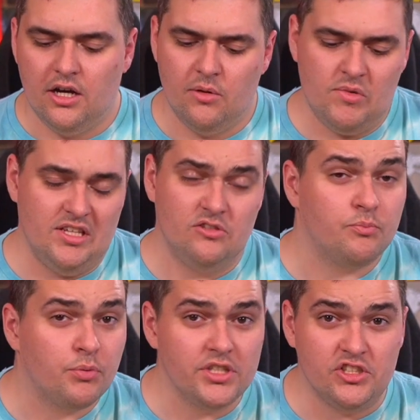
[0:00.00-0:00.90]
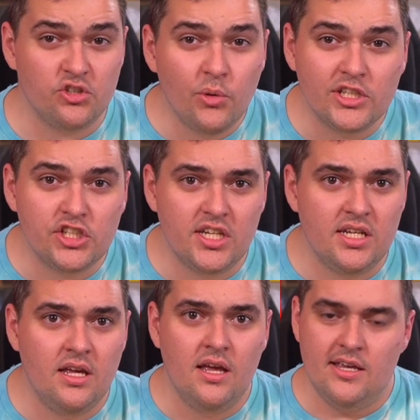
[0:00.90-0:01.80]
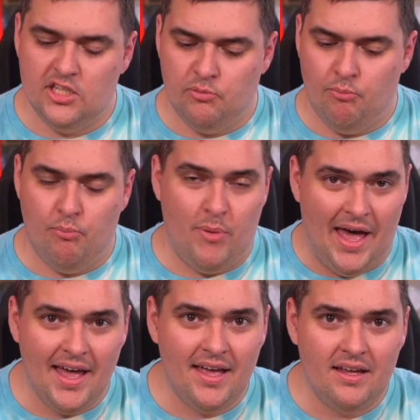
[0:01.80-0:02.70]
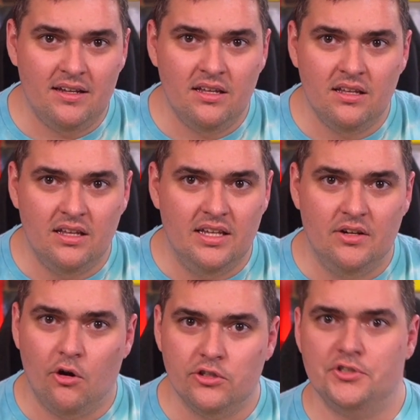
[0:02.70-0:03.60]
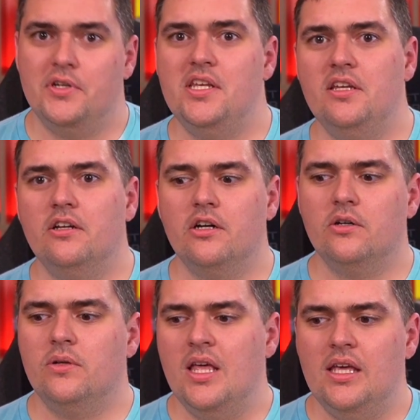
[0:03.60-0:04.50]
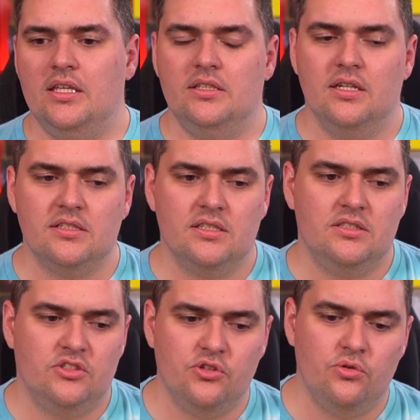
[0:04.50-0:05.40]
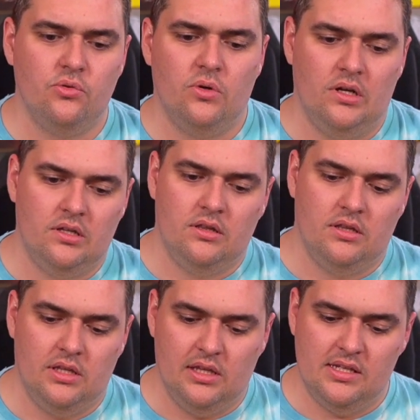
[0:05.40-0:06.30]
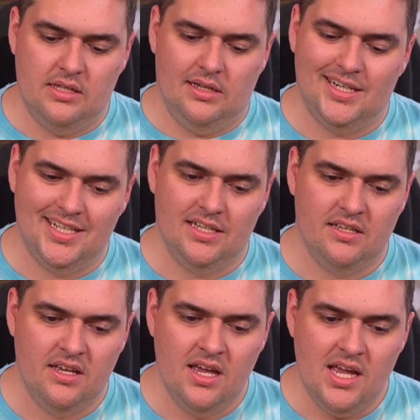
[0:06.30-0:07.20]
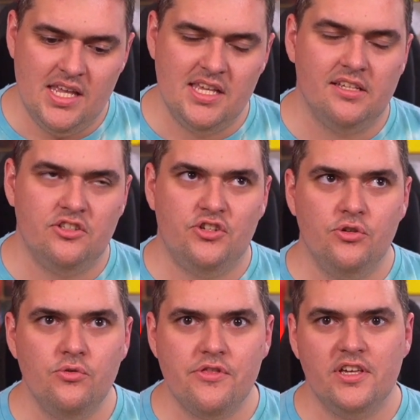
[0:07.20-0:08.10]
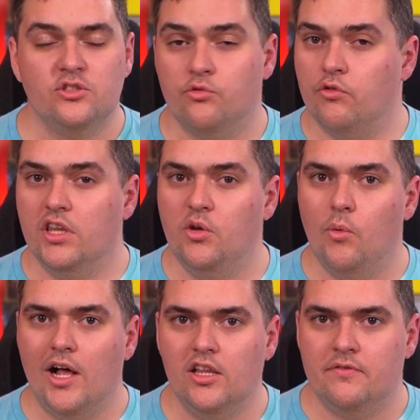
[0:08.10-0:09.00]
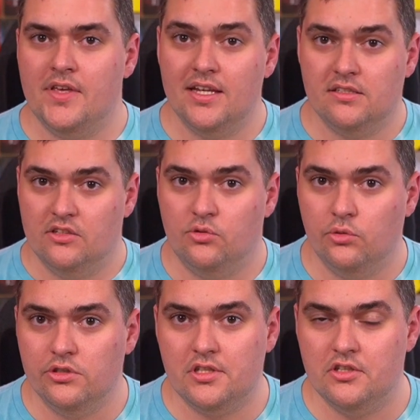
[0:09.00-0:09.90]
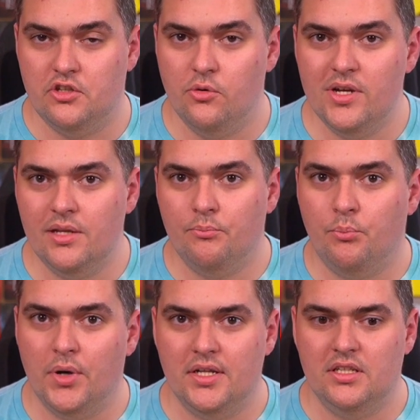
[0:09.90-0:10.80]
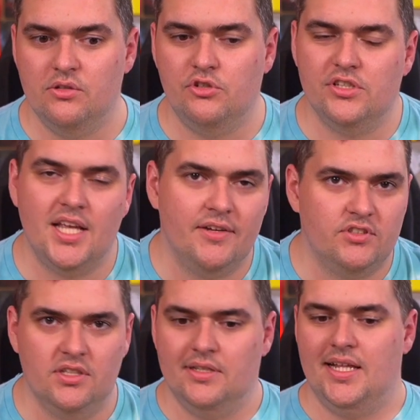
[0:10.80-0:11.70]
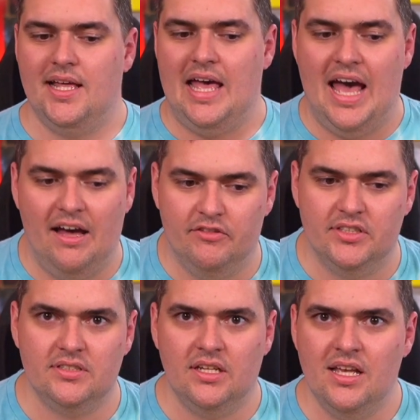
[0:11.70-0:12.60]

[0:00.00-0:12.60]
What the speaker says: He's pretty squishy. He's bad an alter ego. He doesn't do... He can do things really well if he has the tools to do it, but you just have to have it.